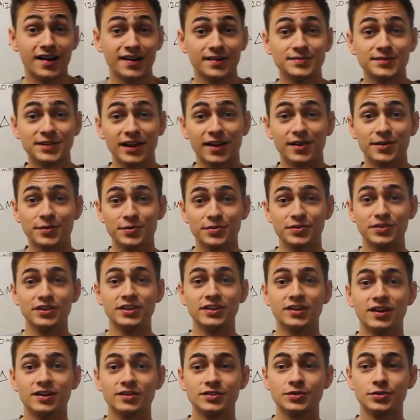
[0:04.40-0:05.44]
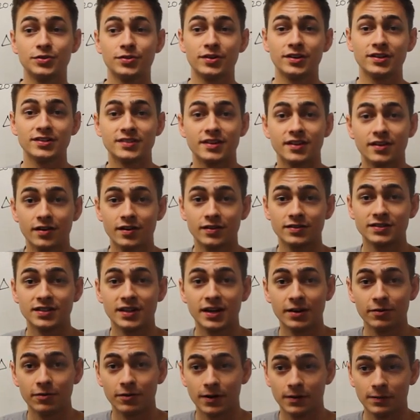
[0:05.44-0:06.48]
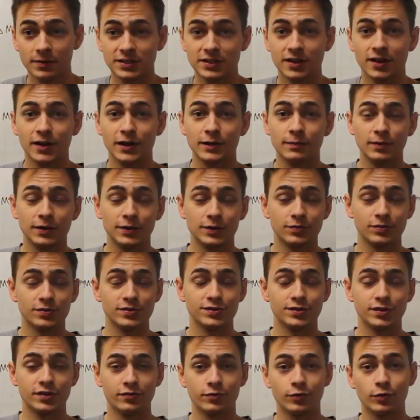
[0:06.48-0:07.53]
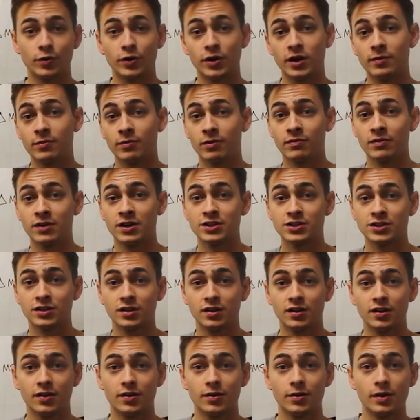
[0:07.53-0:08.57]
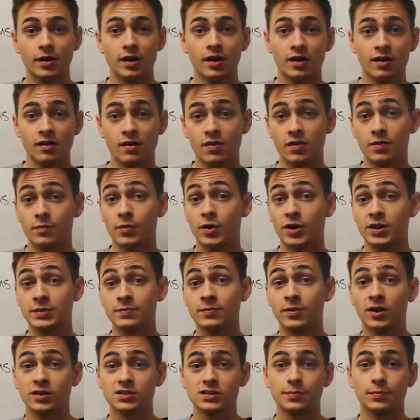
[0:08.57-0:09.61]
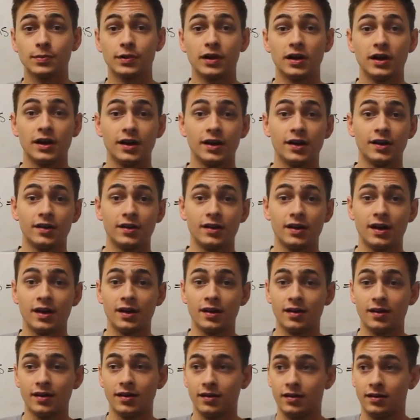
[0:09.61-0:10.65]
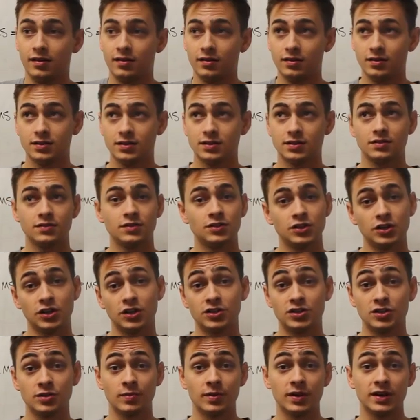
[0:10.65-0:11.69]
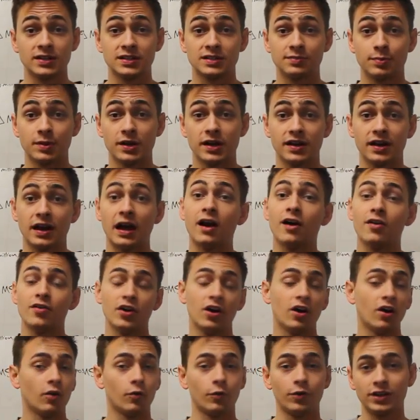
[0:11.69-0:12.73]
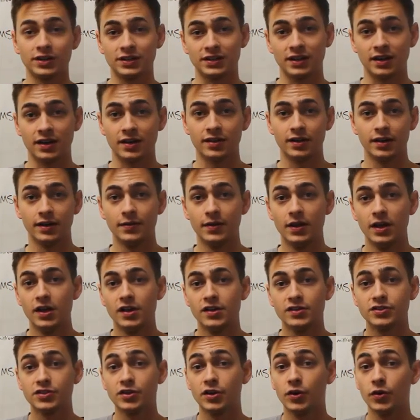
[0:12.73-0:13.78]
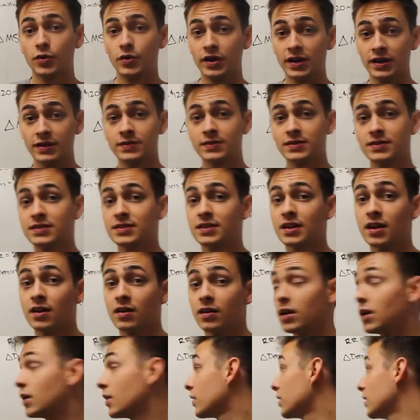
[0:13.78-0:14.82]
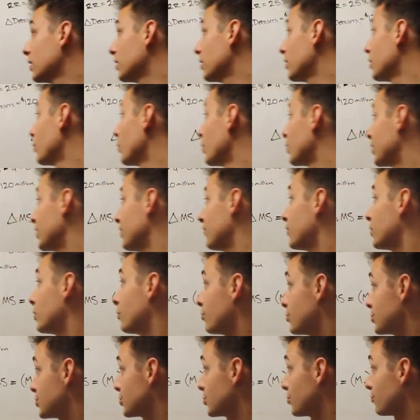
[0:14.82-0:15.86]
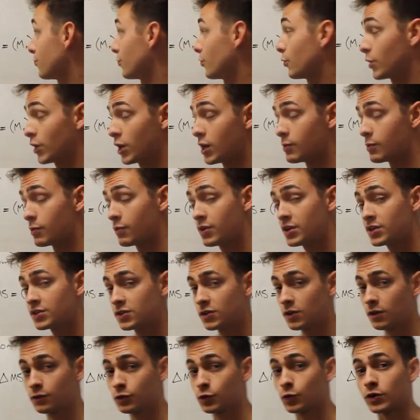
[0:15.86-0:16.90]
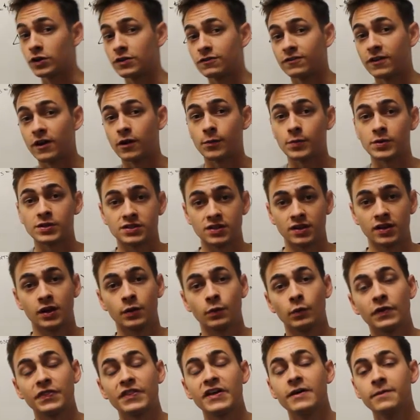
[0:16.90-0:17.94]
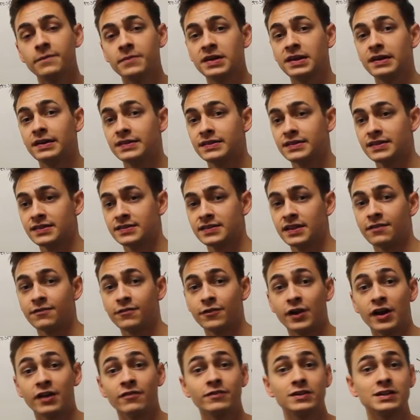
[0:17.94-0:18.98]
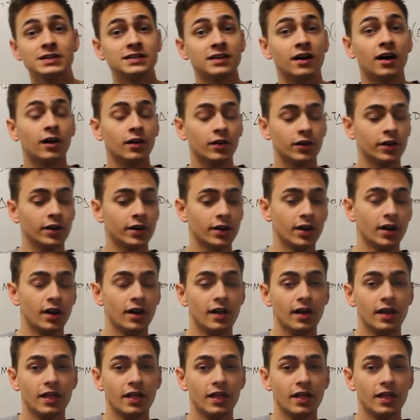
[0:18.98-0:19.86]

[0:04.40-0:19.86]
I'm Tyler with the Econ Tutoring Center, and today we're going to be talking about the reserve requirement ratio, the money multiplier, and the change in the money supply and how they all work together. So in this scenario here, we're given a reserve requirement ratio of 25%, and what that means is that for every dollar